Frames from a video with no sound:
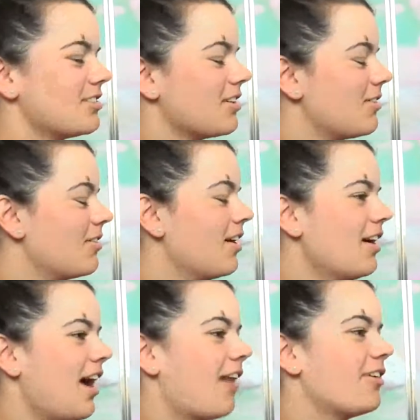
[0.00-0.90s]
So
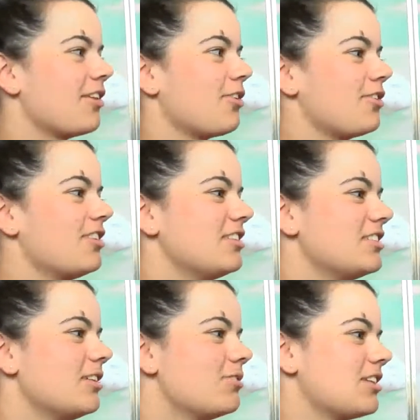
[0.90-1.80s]
having a 13
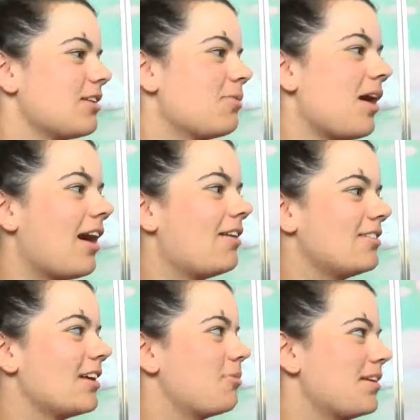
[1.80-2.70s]
seed was like, wow,
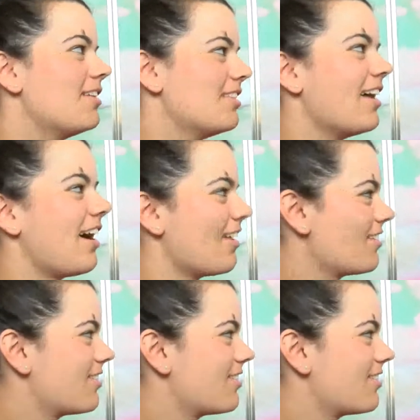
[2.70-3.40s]
like, we did that.